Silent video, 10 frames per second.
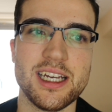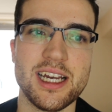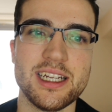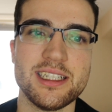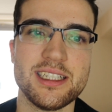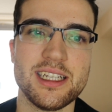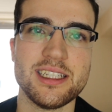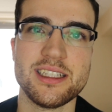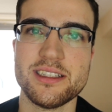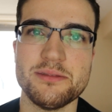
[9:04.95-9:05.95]
and
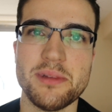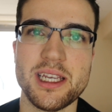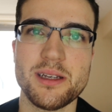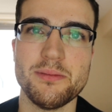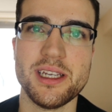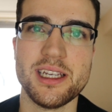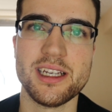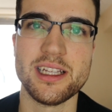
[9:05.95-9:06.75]
it doesn't make me.